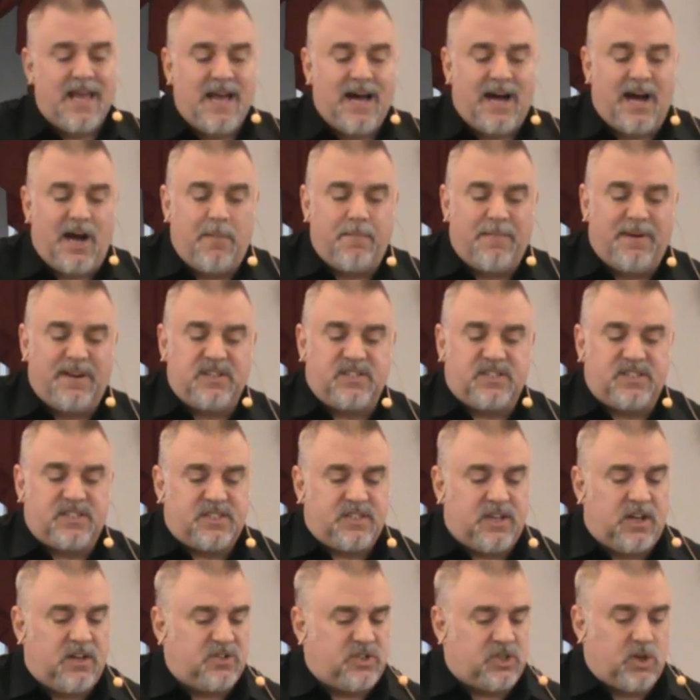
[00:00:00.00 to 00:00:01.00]
Uh, but
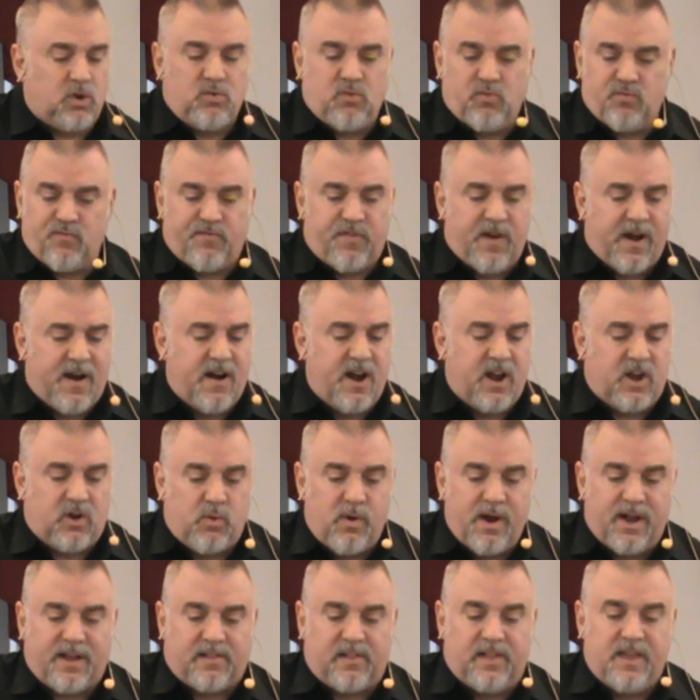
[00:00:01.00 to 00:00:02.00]
it's uh, so very
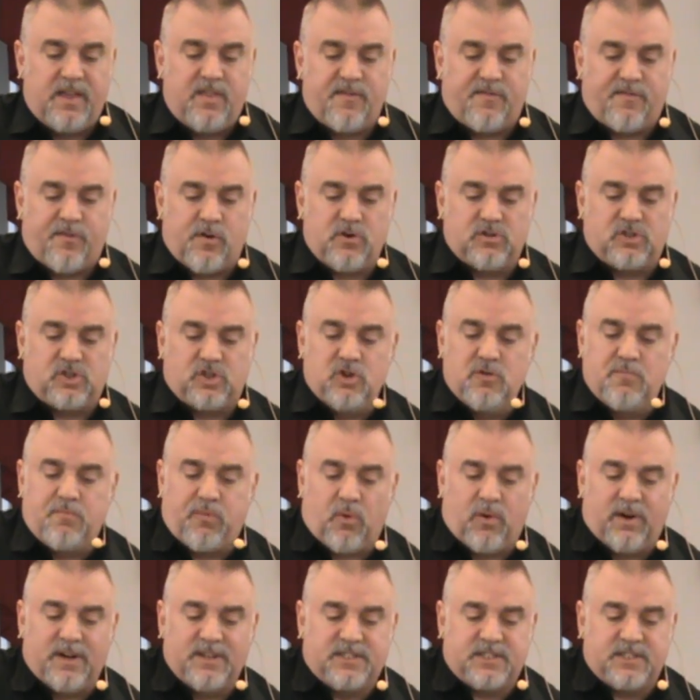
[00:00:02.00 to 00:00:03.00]
quickly, the first two
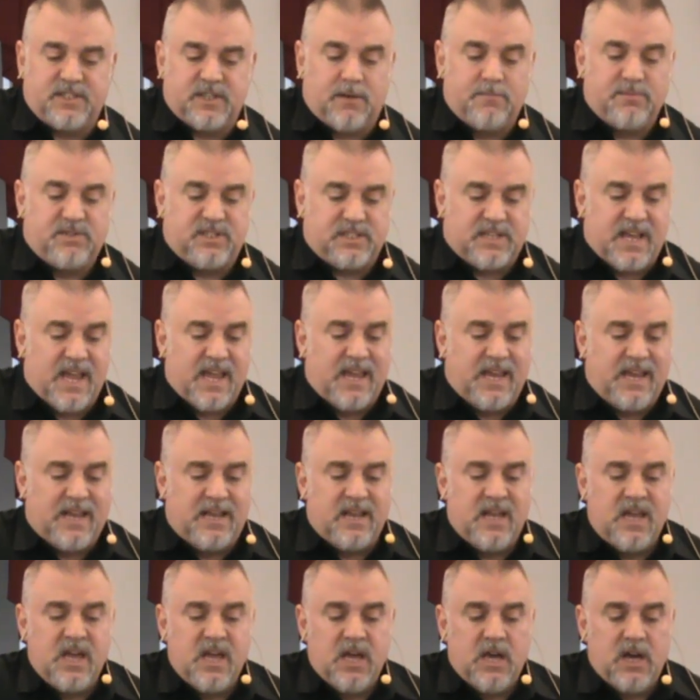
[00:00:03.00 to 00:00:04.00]
points,
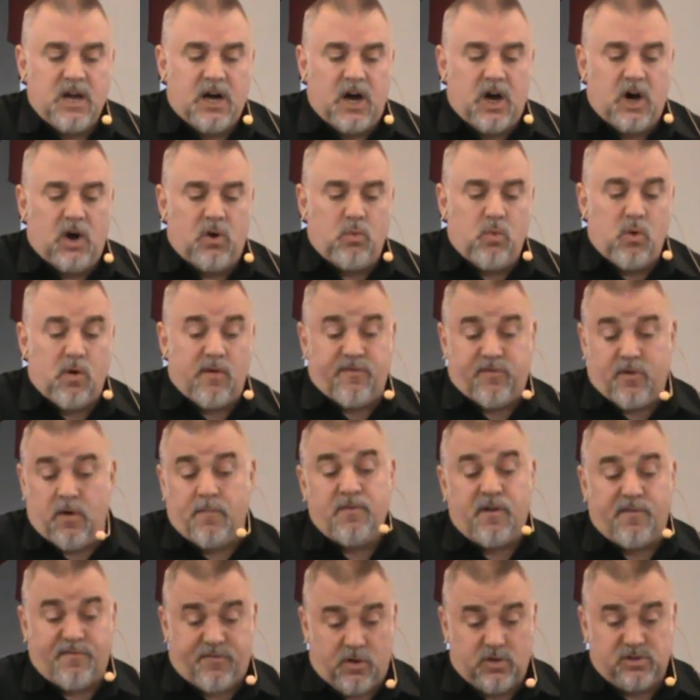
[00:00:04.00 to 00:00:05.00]
abstain, uh, were
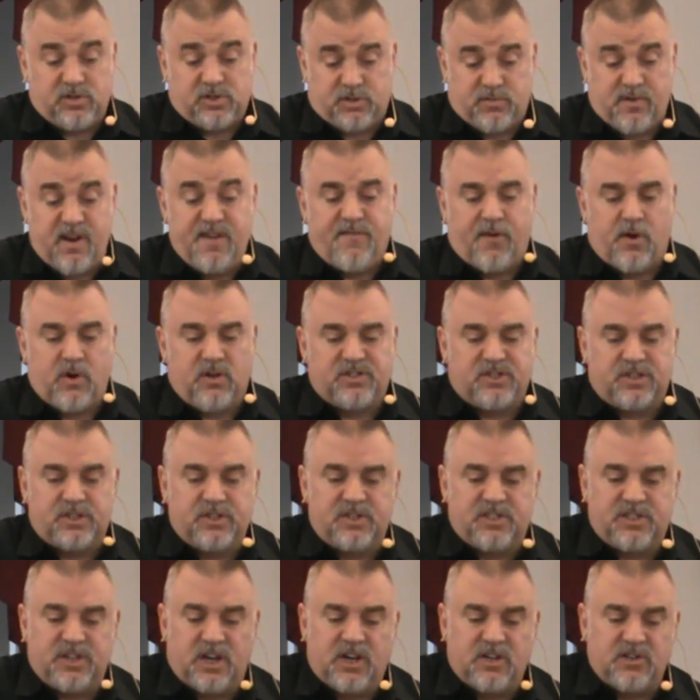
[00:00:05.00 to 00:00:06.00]
from the first three
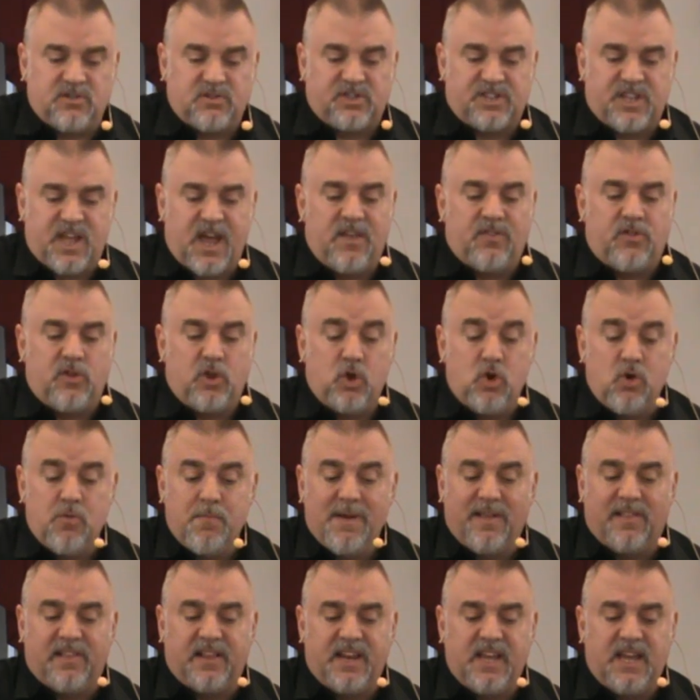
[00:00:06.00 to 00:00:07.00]
verses. To understand the
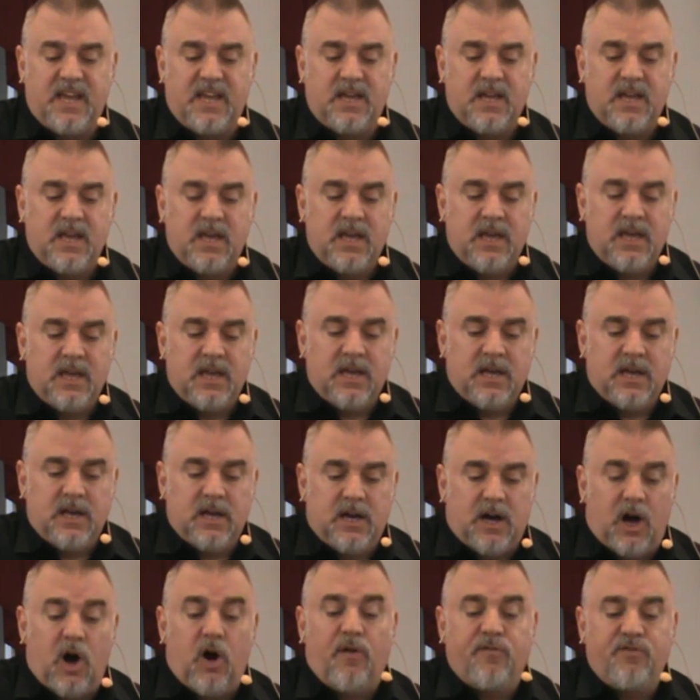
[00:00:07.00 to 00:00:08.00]
humility
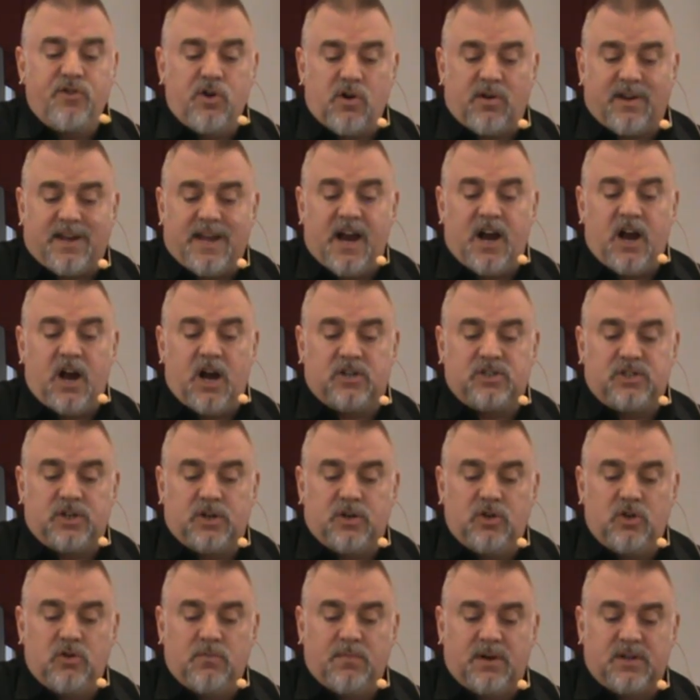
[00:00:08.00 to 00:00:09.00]
of your
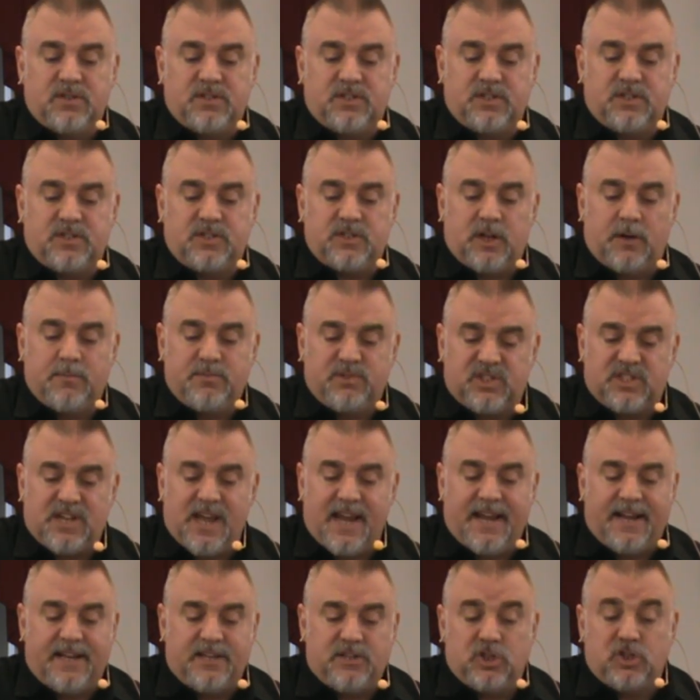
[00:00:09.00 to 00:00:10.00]
character, you must
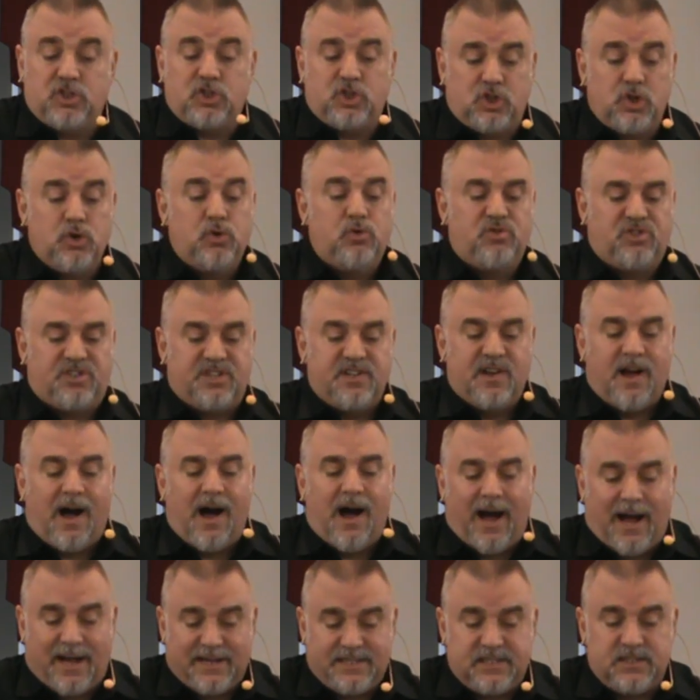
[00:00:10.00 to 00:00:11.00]
abstain, to choose
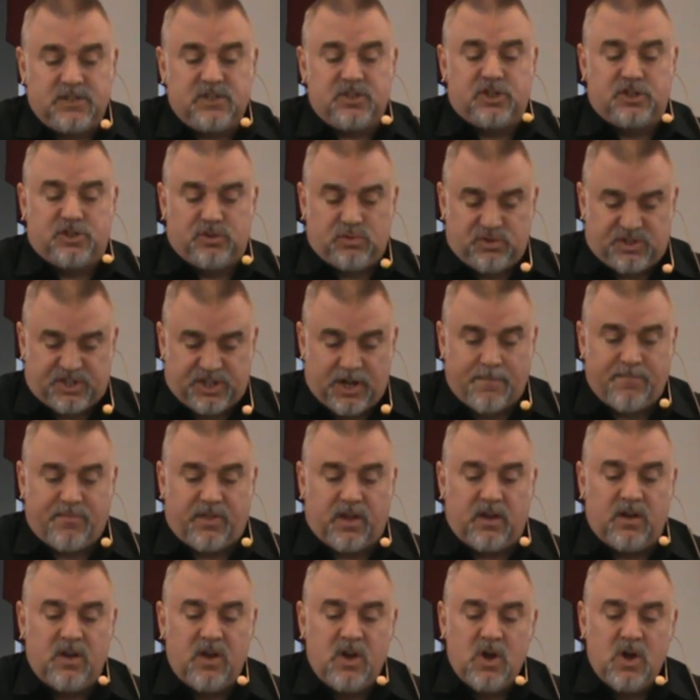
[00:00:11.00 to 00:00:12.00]
not to do something.